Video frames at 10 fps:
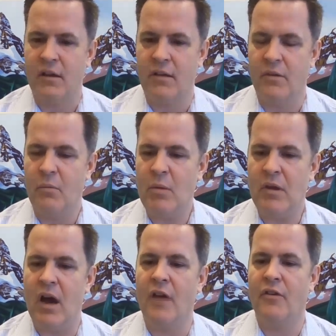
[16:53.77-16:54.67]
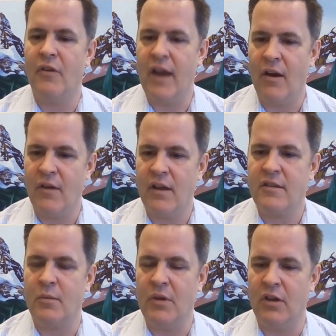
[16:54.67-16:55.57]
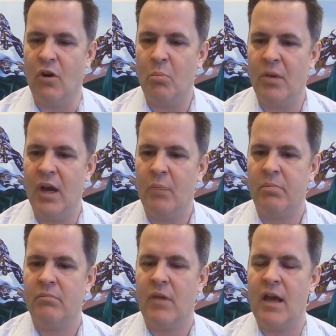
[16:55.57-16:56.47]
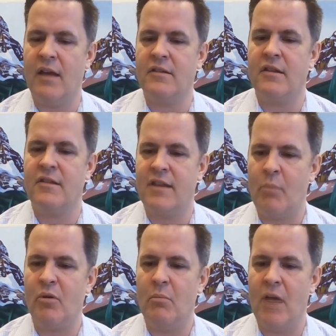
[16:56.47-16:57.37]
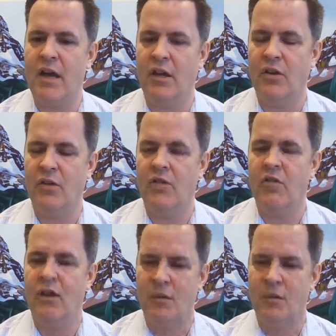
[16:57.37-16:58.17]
there may be other areas that we could open up as separate mining units,